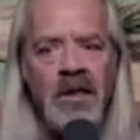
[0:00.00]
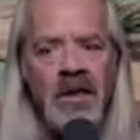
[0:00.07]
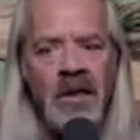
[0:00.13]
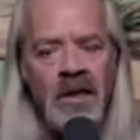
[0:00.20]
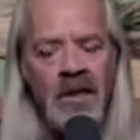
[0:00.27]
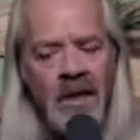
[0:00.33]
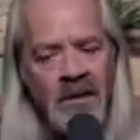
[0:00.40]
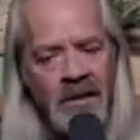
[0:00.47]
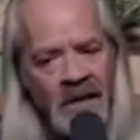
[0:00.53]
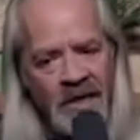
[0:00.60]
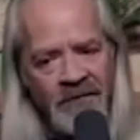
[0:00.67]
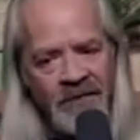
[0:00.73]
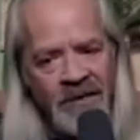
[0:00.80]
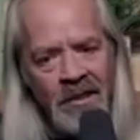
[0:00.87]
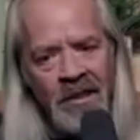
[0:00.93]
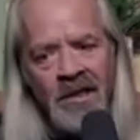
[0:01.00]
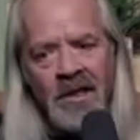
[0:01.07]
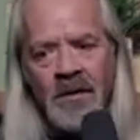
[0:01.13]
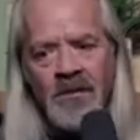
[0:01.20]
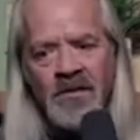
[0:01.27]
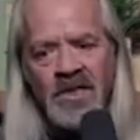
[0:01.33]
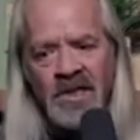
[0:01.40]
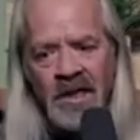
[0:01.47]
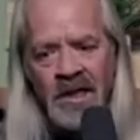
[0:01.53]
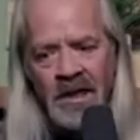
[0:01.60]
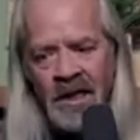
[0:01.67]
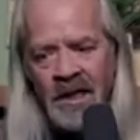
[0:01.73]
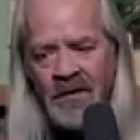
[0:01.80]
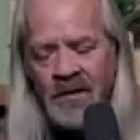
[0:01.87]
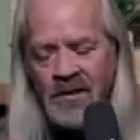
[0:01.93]
and then that feeling comes in,
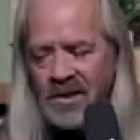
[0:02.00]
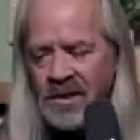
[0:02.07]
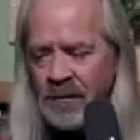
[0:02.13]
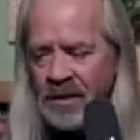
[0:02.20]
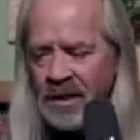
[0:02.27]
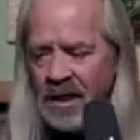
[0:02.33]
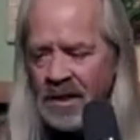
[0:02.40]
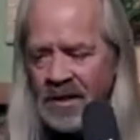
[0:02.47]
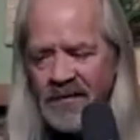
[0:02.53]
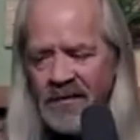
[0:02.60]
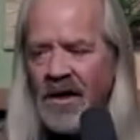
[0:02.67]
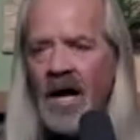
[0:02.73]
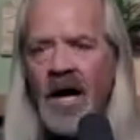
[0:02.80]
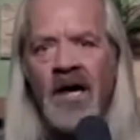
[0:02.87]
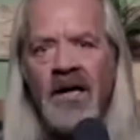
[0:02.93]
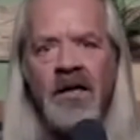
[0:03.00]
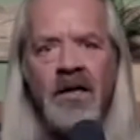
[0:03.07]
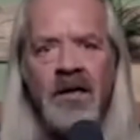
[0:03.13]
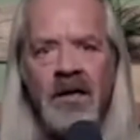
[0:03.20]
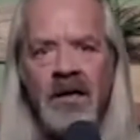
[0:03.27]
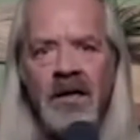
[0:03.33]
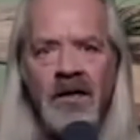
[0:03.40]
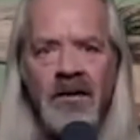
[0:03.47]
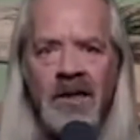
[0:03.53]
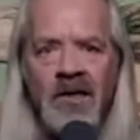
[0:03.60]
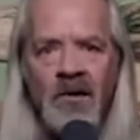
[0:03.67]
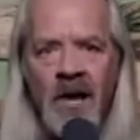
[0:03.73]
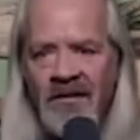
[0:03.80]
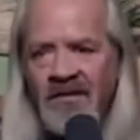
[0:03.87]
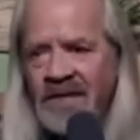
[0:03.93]
and there's some kind of thought that
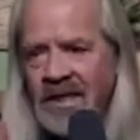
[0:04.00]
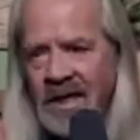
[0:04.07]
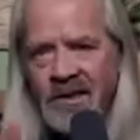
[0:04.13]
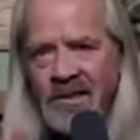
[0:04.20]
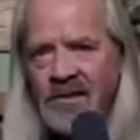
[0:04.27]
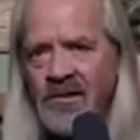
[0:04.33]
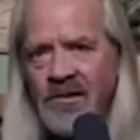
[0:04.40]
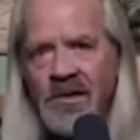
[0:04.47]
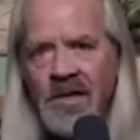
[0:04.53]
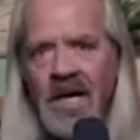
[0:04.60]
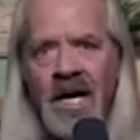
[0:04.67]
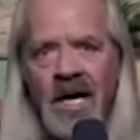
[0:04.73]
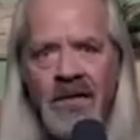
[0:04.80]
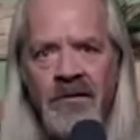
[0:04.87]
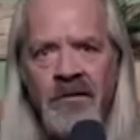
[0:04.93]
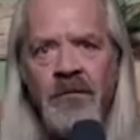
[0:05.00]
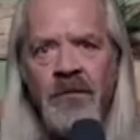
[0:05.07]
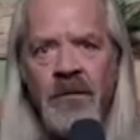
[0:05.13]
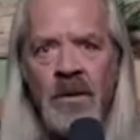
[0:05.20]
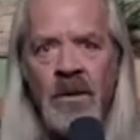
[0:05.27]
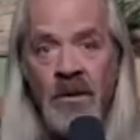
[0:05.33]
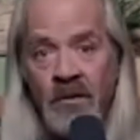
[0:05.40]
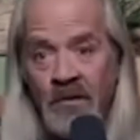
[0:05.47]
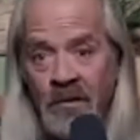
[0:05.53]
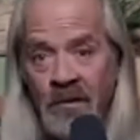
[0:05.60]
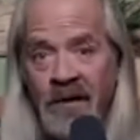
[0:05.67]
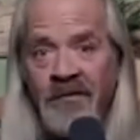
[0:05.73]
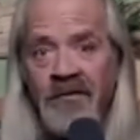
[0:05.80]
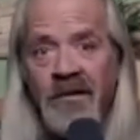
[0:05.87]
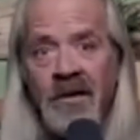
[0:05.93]
gravitates through your head, through
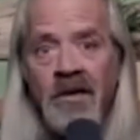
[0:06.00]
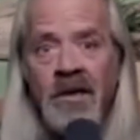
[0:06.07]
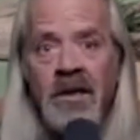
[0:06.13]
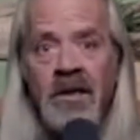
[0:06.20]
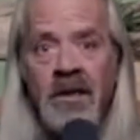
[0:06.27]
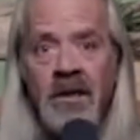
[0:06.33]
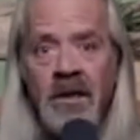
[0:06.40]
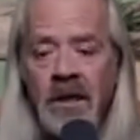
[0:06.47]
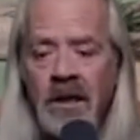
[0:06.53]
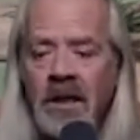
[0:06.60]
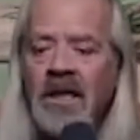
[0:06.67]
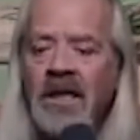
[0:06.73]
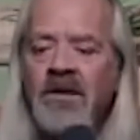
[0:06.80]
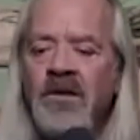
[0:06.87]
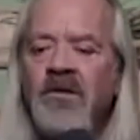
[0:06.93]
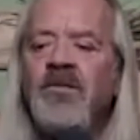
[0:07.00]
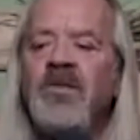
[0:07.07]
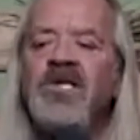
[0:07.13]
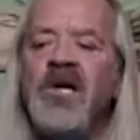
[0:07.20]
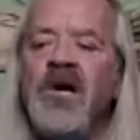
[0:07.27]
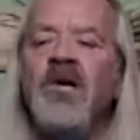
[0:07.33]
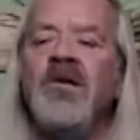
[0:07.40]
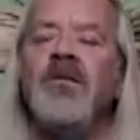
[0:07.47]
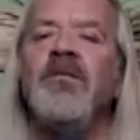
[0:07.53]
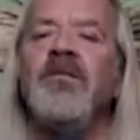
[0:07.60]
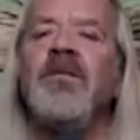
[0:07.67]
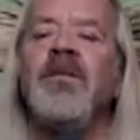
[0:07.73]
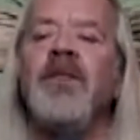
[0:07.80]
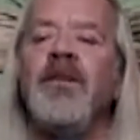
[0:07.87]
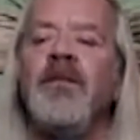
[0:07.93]
that feeling, and you start
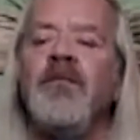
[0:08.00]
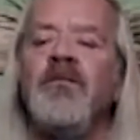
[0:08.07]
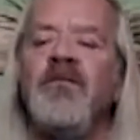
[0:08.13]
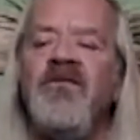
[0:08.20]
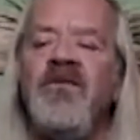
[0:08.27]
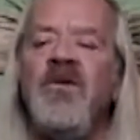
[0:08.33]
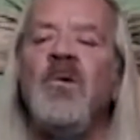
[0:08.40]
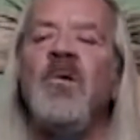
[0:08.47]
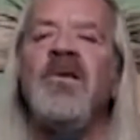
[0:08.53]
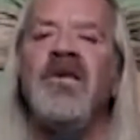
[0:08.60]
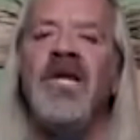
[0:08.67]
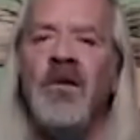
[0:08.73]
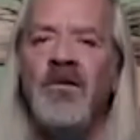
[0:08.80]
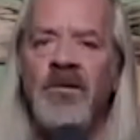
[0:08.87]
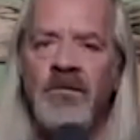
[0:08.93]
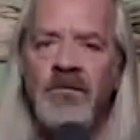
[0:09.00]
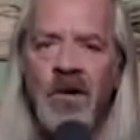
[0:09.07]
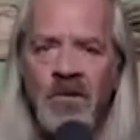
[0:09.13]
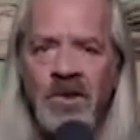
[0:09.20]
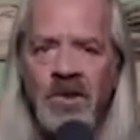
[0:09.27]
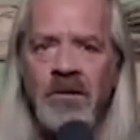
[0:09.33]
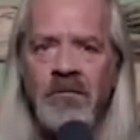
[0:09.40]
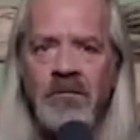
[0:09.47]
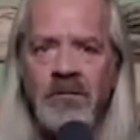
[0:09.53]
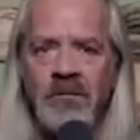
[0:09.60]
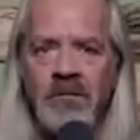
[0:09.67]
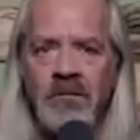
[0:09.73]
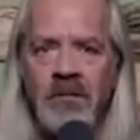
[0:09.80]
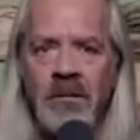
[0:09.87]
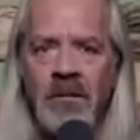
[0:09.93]
fueling that with emotion.
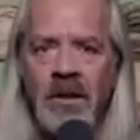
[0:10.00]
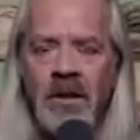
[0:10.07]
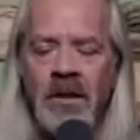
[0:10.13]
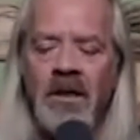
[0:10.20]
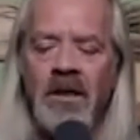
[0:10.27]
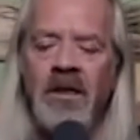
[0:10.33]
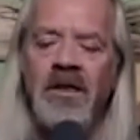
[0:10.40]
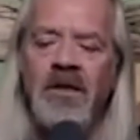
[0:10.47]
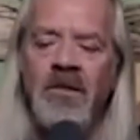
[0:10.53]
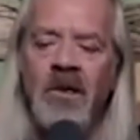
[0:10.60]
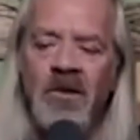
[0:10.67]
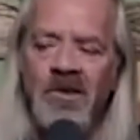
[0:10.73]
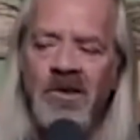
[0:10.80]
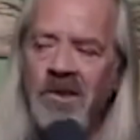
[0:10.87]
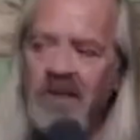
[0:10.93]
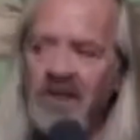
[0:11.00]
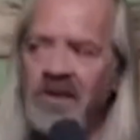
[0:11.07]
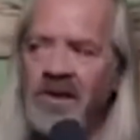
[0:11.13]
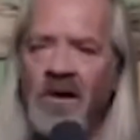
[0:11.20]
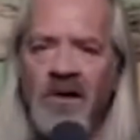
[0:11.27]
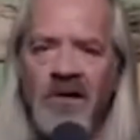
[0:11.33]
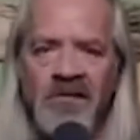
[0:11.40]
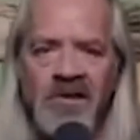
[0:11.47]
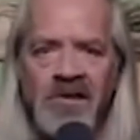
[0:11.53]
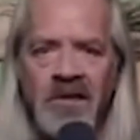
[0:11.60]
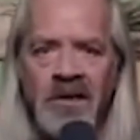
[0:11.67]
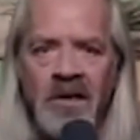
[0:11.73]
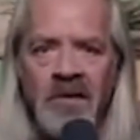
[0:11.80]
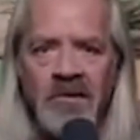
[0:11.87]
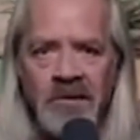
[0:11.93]
And the emotion is the harvested
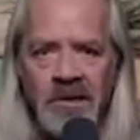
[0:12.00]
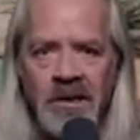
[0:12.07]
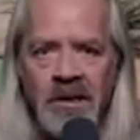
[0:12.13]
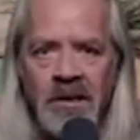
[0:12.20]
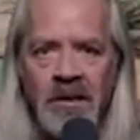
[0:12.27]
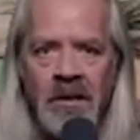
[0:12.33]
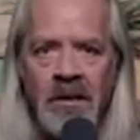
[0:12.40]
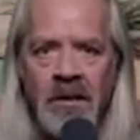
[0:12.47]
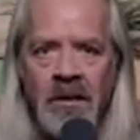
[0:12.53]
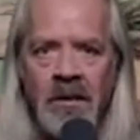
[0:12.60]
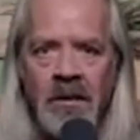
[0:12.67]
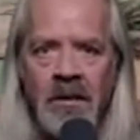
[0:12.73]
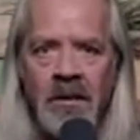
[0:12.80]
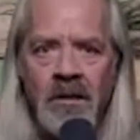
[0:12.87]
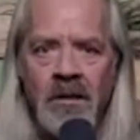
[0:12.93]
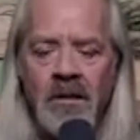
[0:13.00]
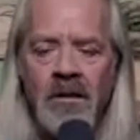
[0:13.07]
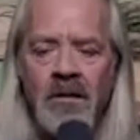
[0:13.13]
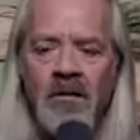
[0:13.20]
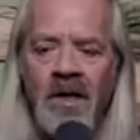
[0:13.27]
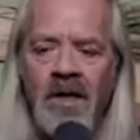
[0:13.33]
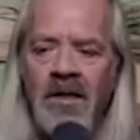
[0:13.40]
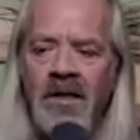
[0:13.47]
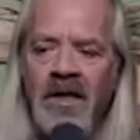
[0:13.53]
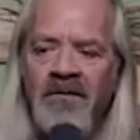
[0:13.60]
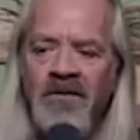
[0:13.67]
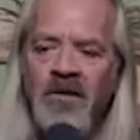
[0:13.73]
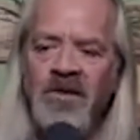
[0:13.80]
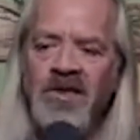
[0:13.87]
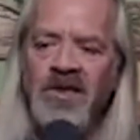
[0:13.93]
energy, right? If
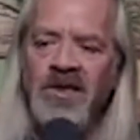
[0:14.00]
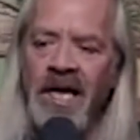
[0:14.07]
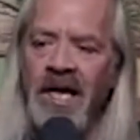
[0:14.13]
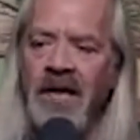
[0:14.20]
you stand